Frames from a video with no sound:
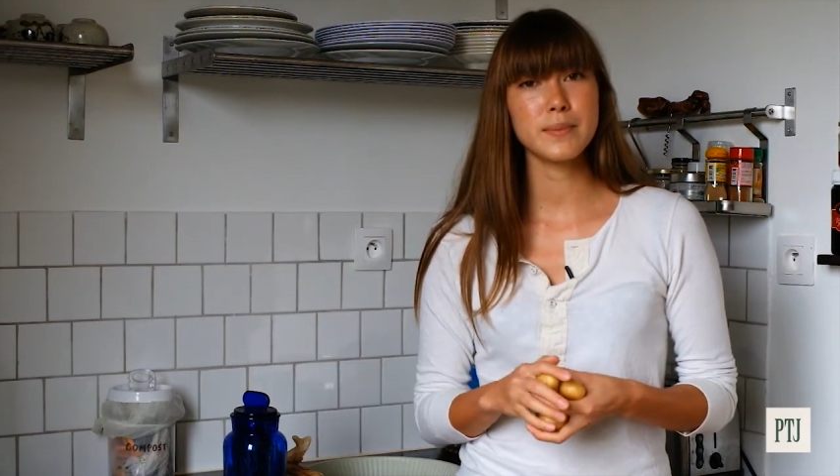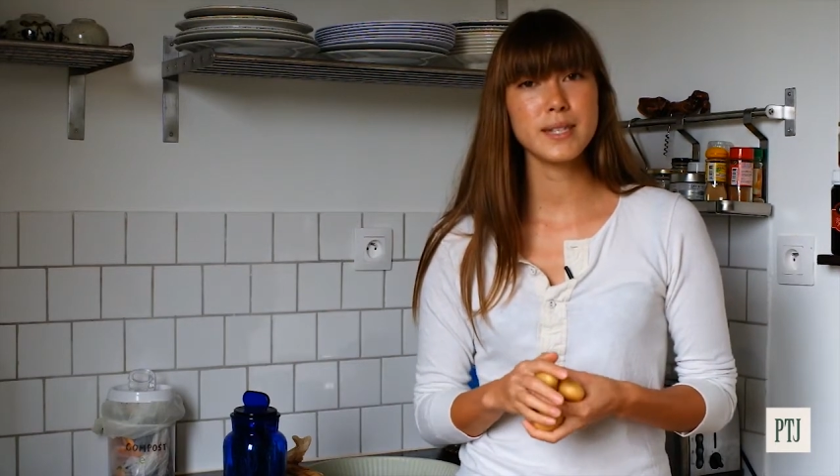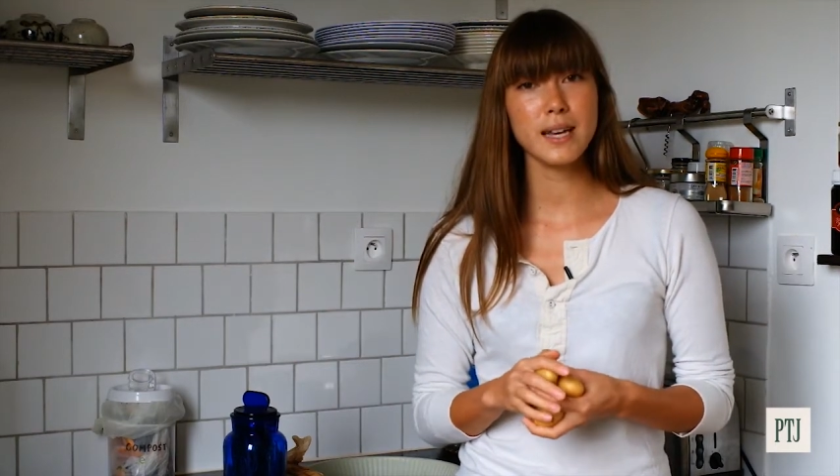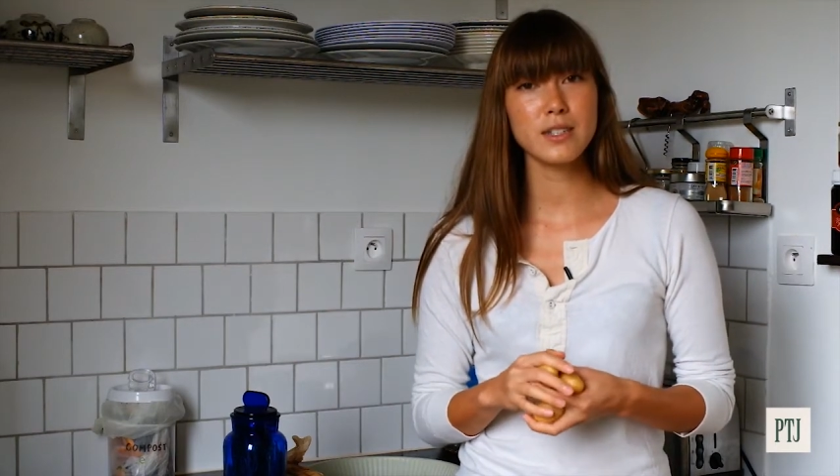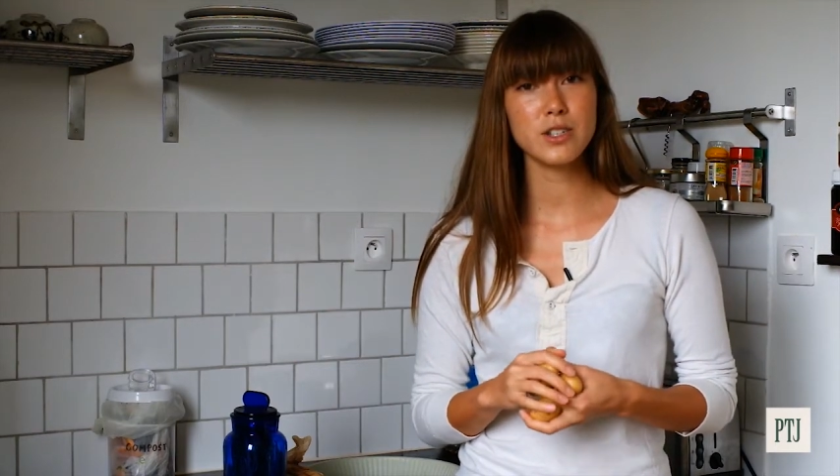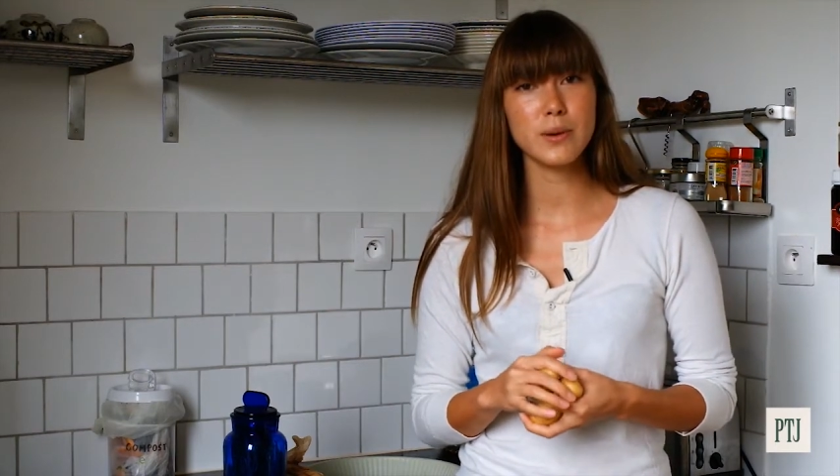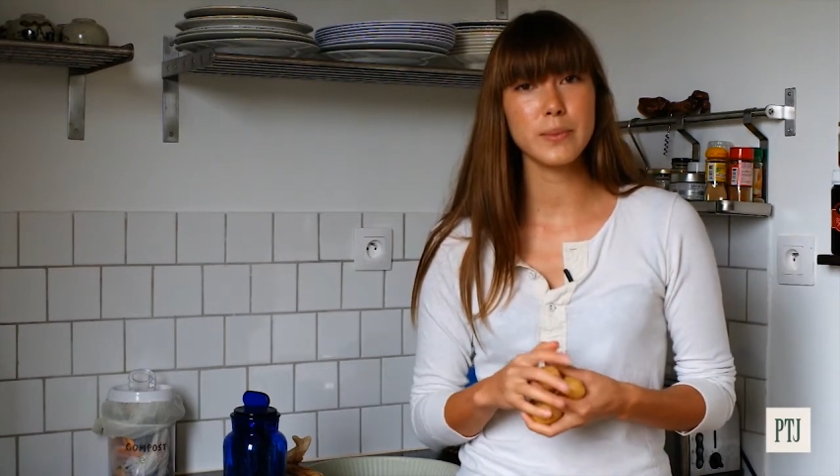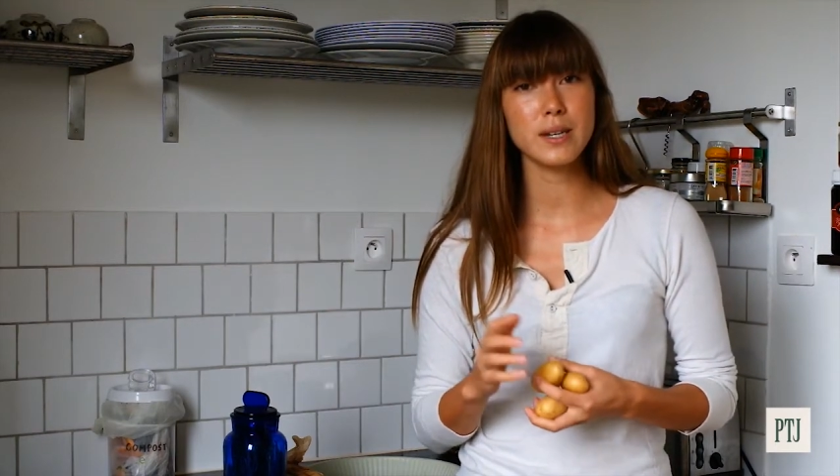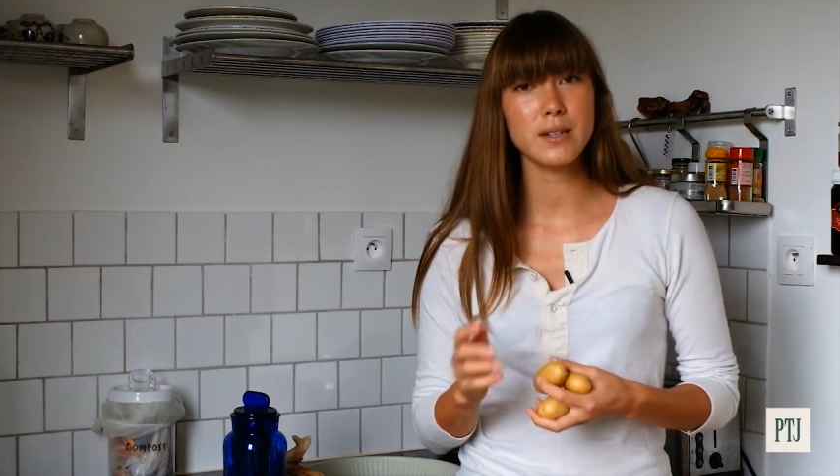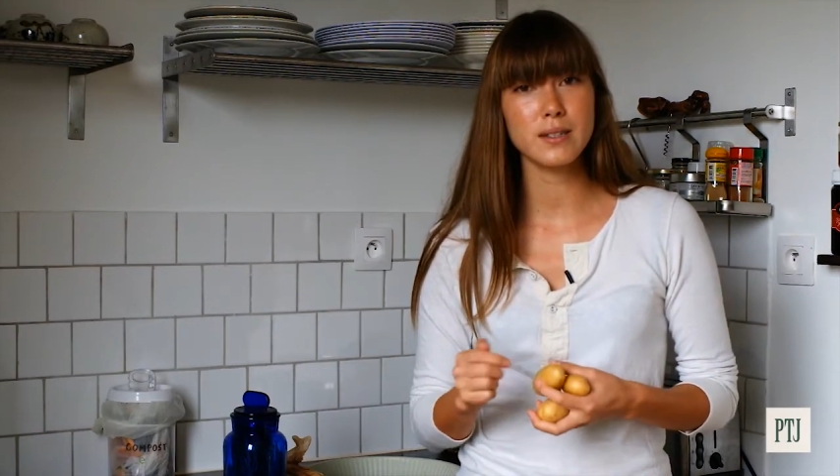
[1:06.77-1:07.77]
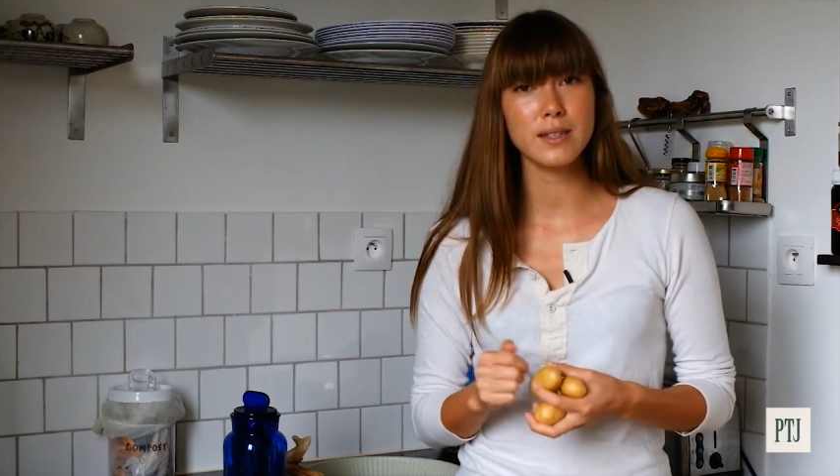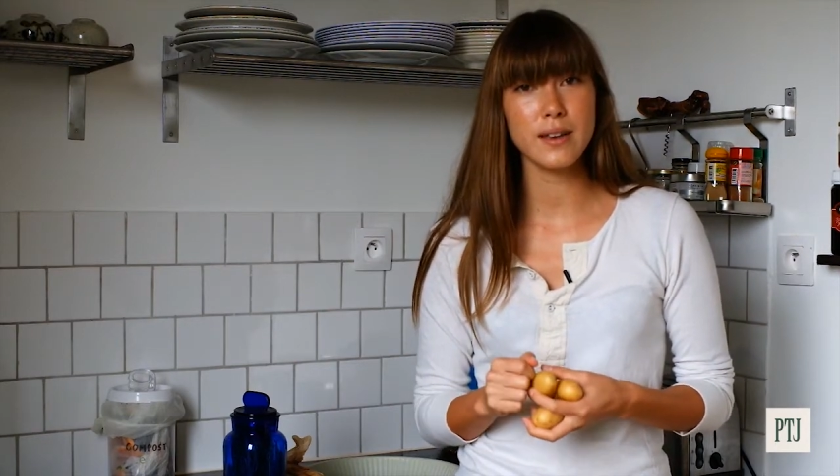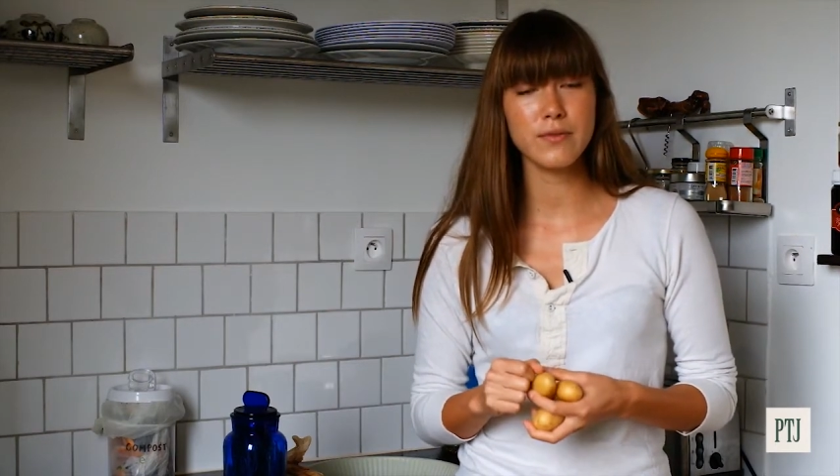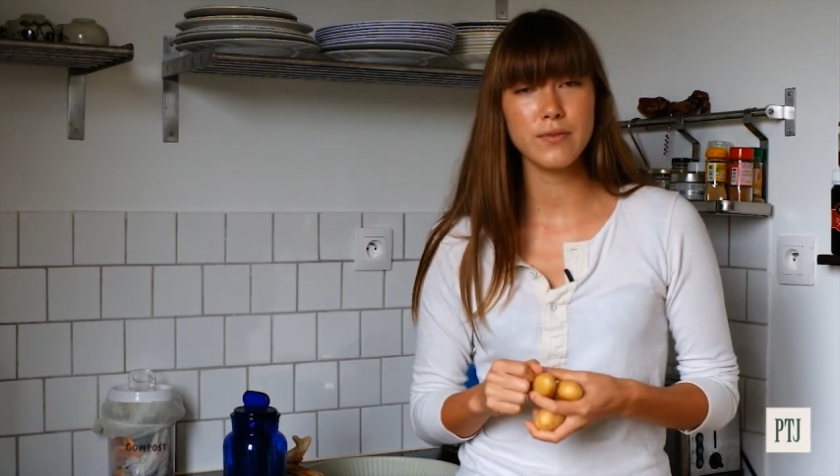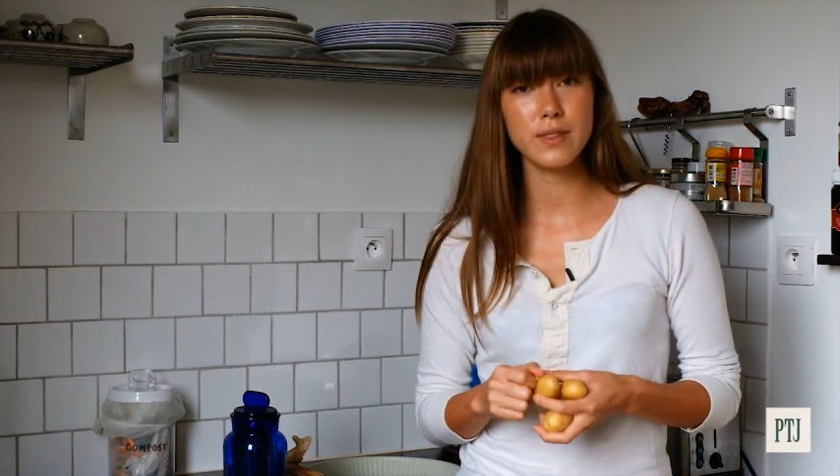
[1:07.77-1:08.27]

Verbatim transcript: texture because they've